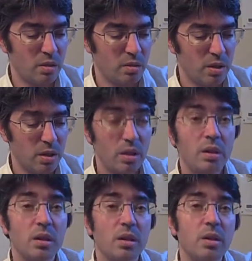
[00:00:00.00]
And what would you
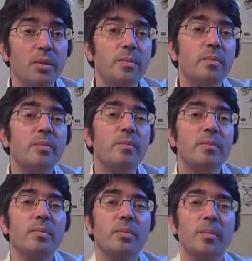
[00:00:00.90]
say this
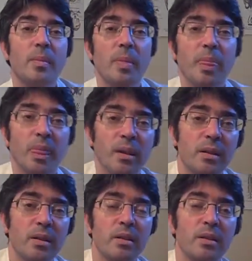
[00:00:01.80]

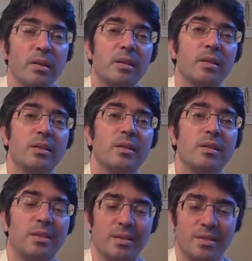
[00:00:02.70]
particular man's
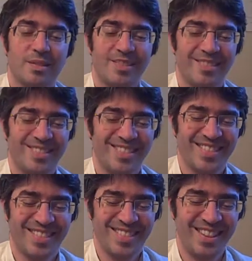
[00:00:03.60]
problem
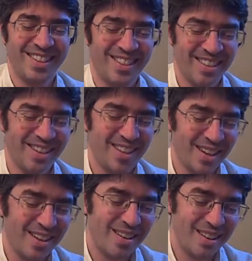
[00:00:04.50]
is? Can you
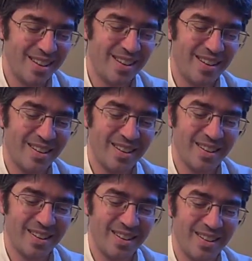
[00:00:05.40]
tell
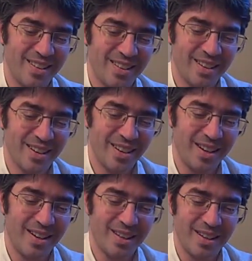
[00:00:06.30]

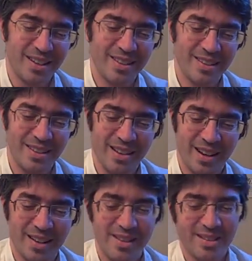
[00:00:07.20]
what's going on with him just
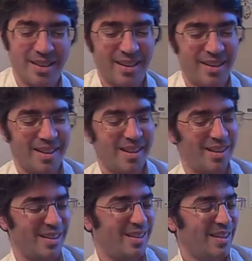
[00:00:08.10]
by feeling his bones
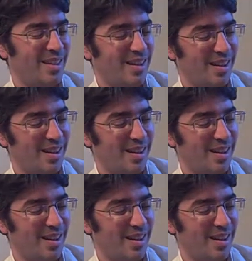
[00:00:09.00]
like that?